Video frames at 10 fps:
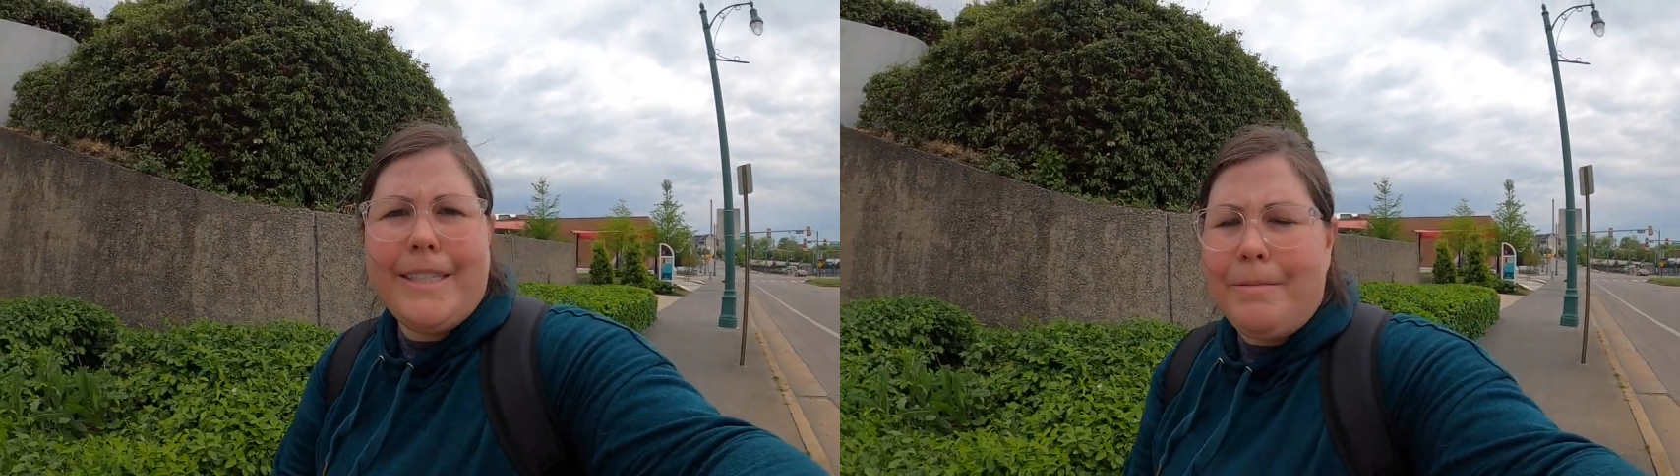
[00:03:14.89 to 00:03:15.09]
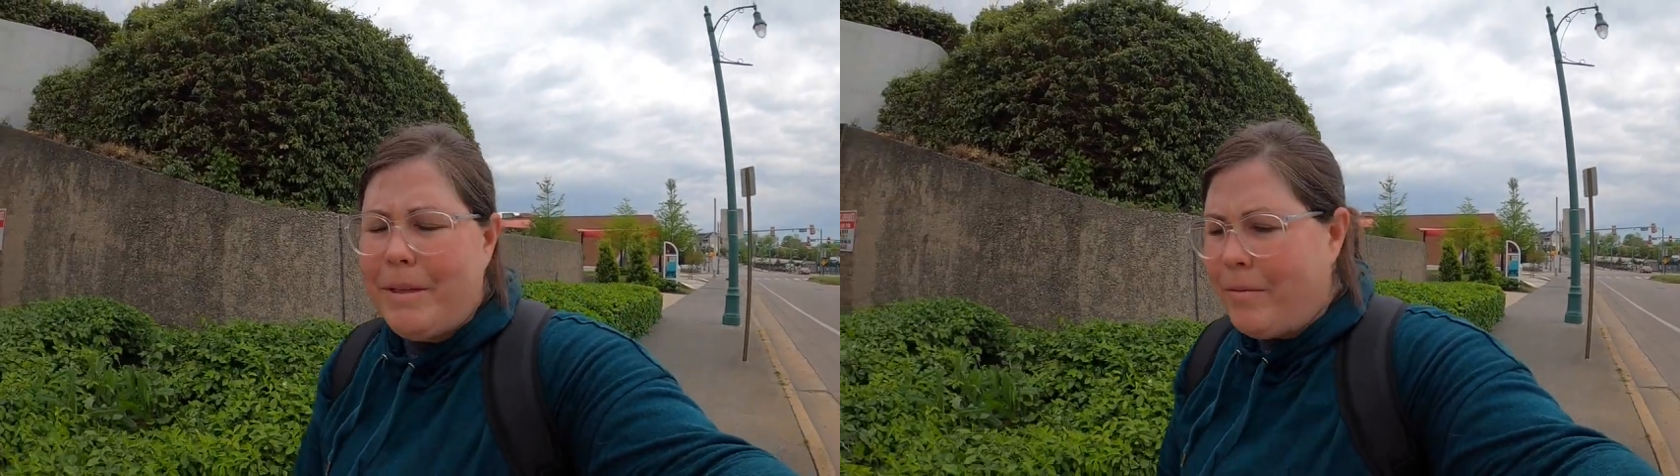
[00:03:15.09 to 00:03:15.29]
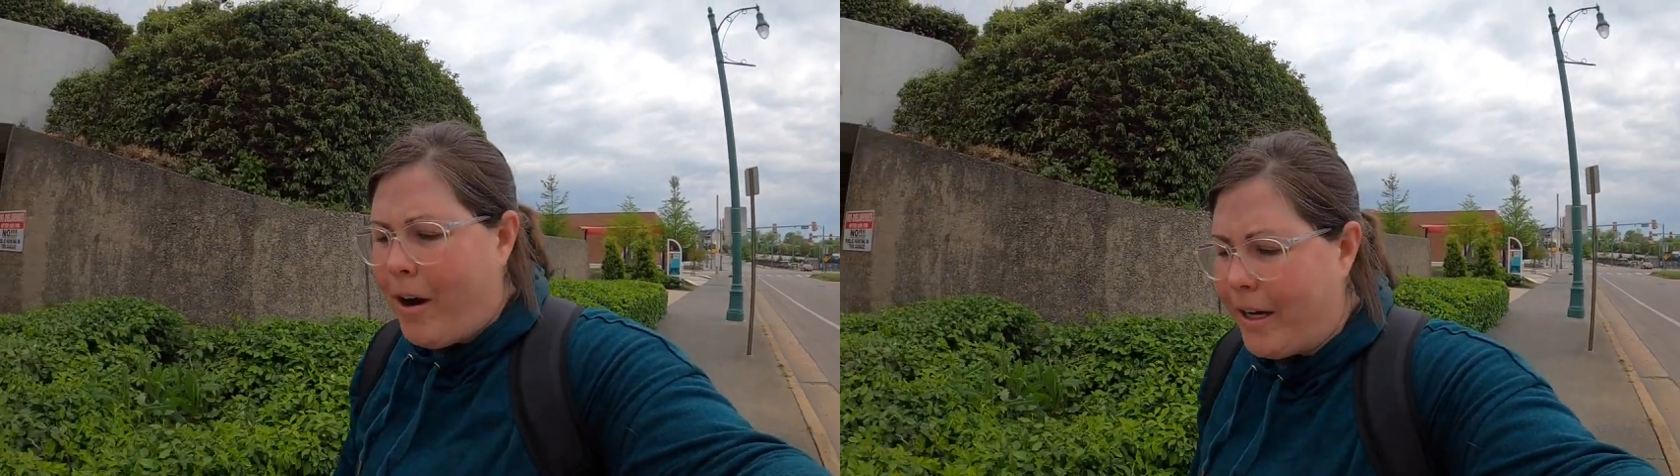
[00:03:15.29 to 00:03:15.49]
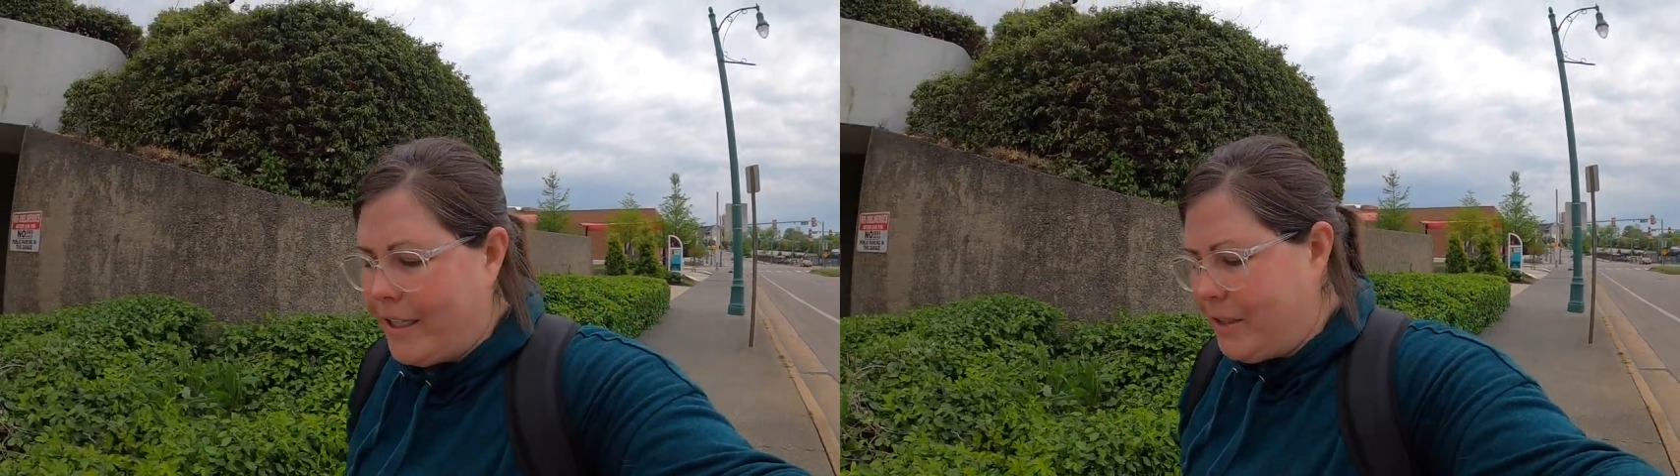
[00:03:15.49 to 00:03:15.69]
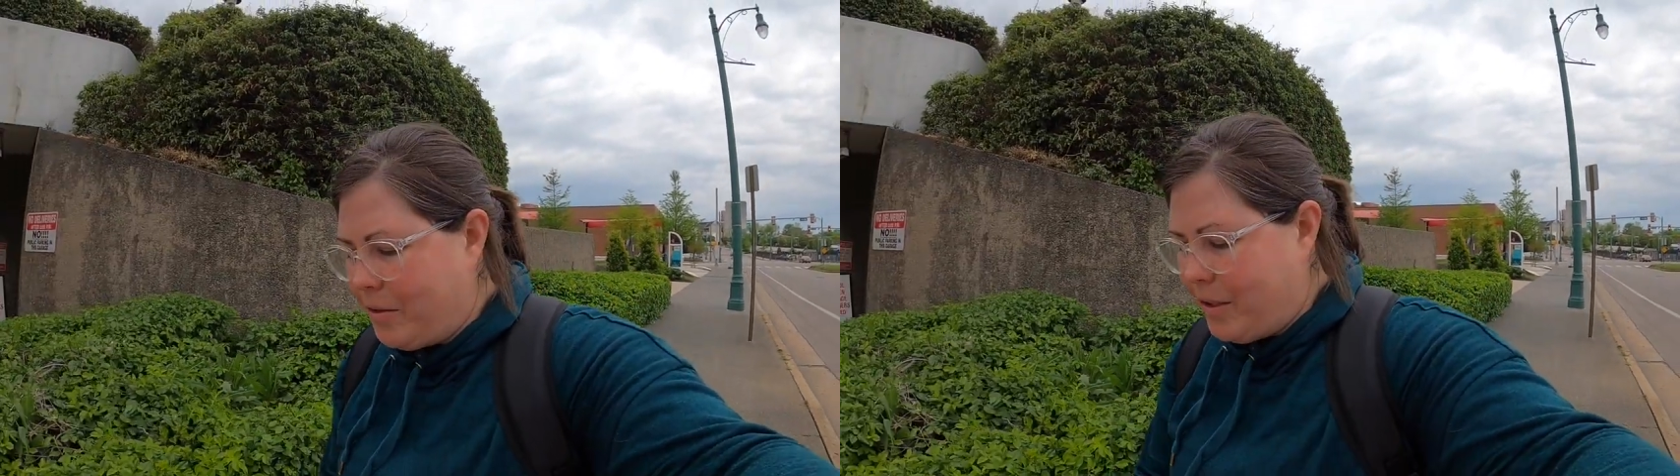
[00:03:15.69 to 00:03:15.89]
to be
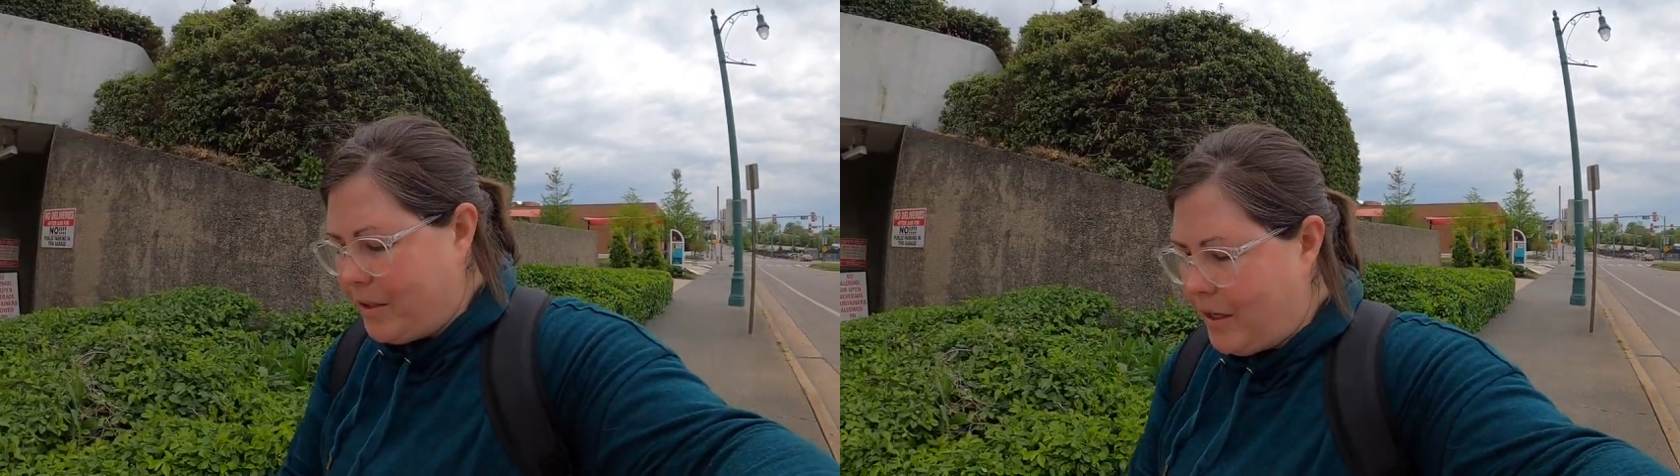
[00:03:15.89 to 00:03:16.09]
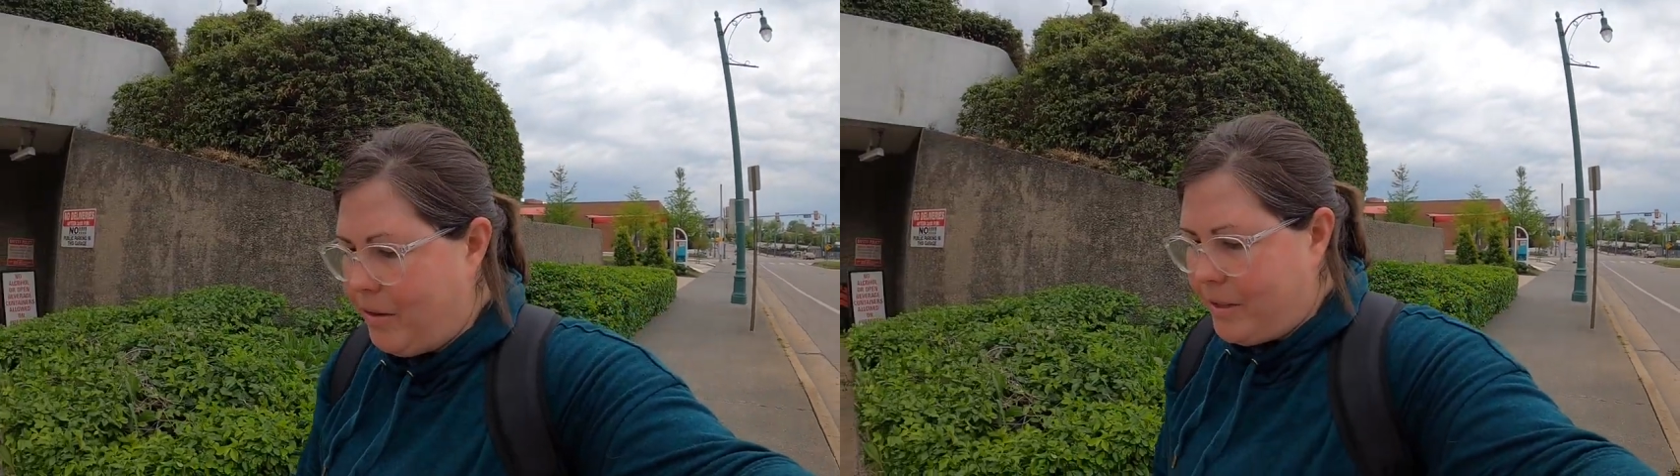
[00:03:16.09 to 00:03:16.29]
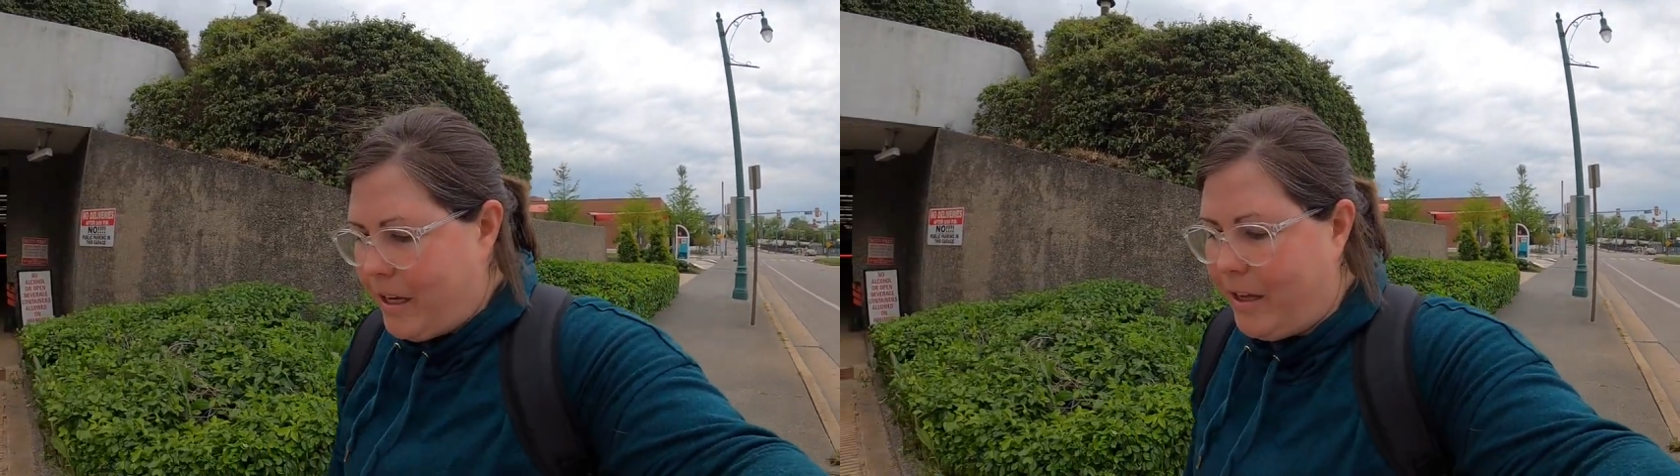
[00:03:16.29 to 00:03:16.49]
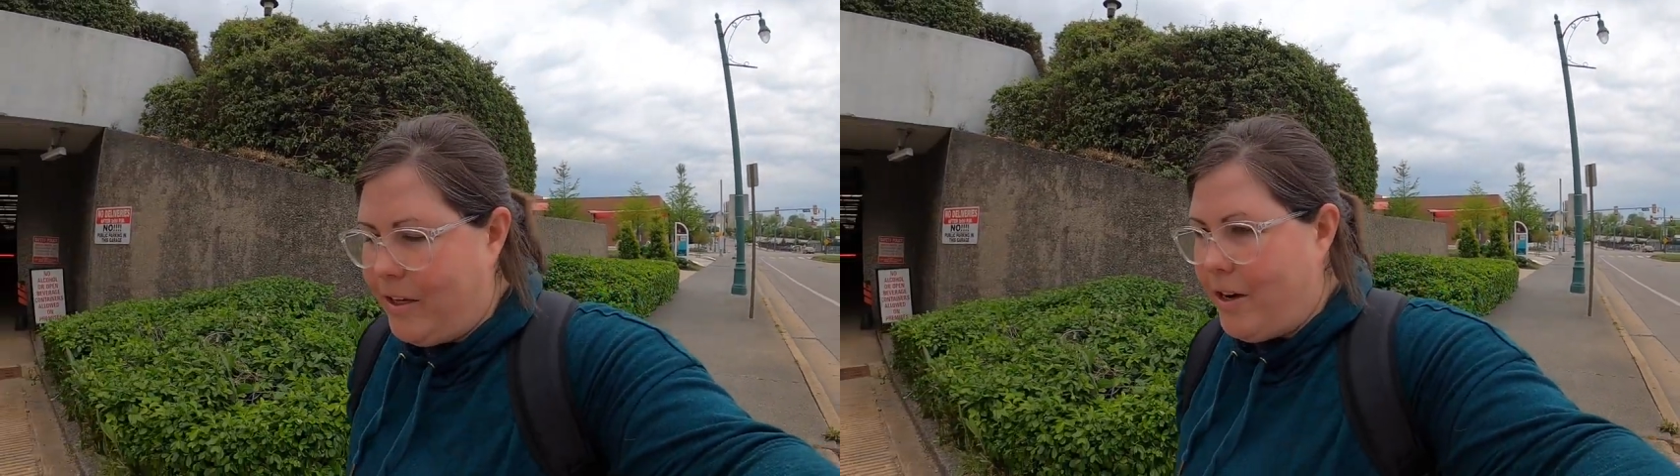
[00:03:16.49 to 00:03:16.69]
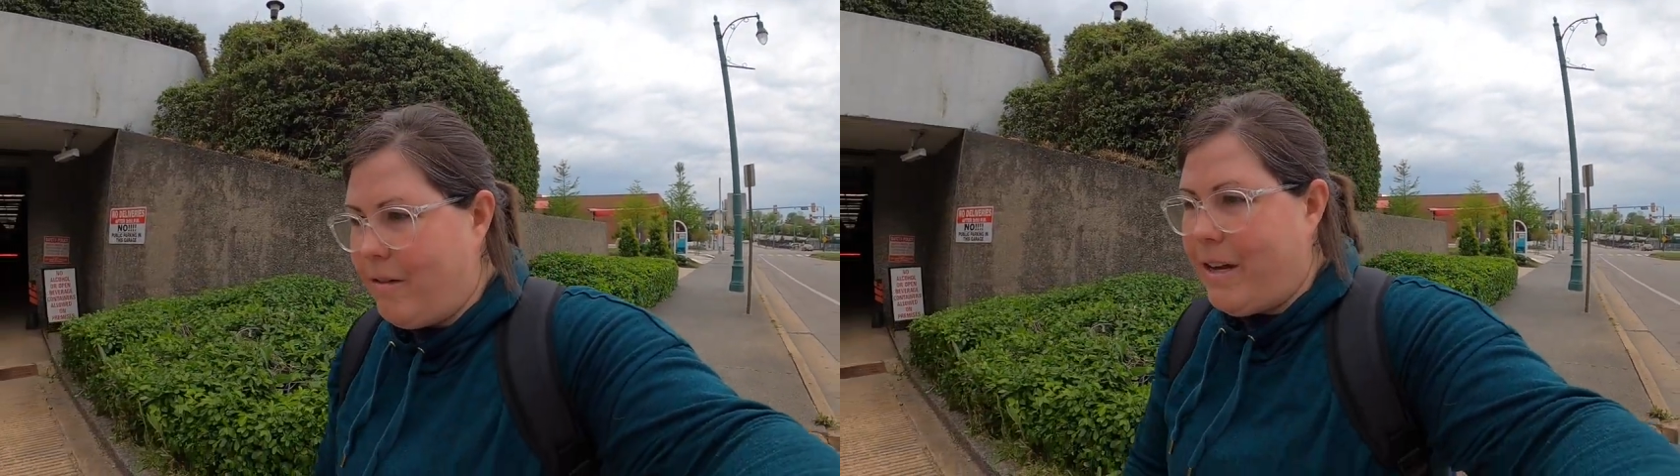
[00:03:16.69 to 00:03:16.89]
walking towards the hotel
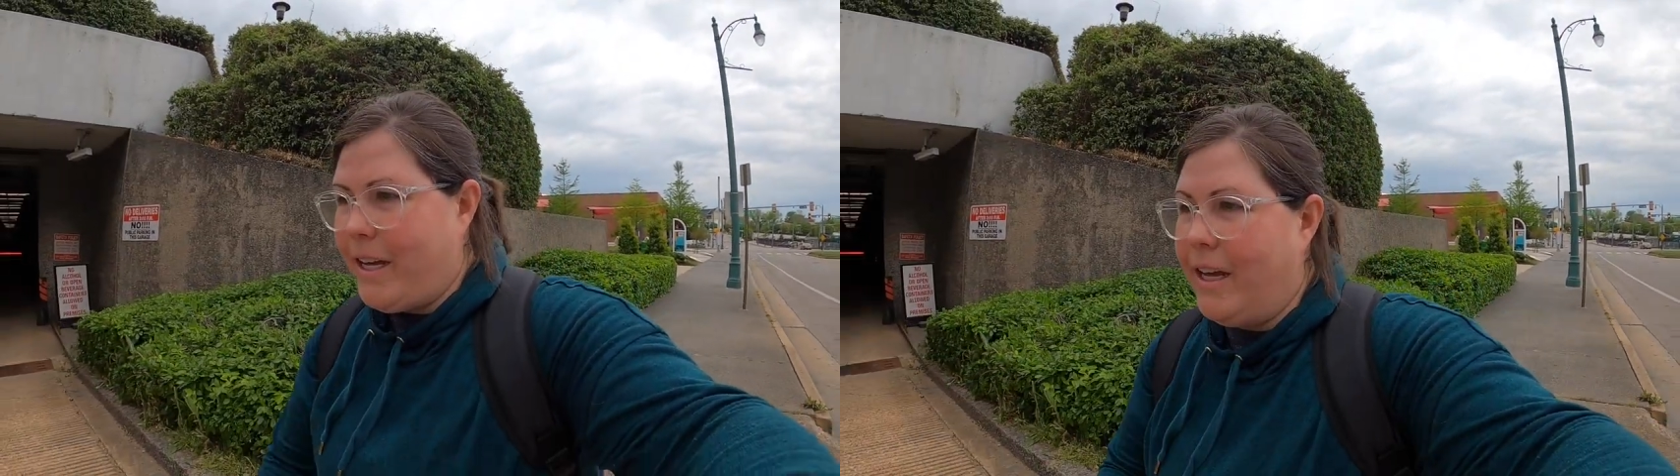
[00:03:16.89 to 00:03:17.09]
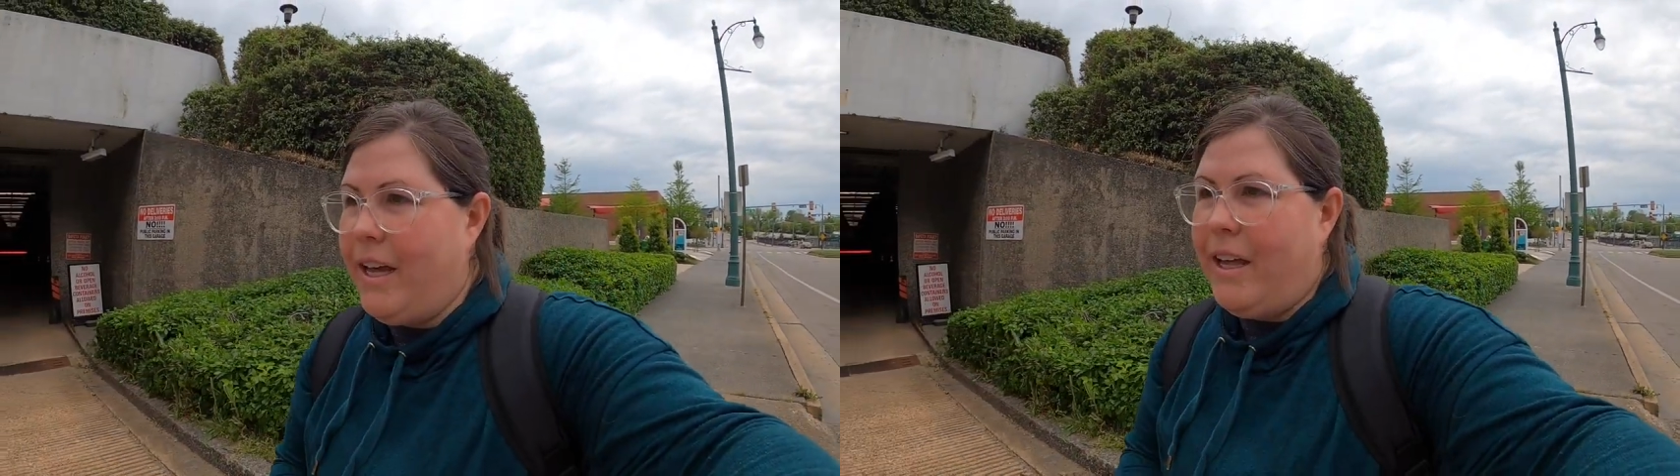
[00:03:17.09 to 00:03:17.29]
and knowing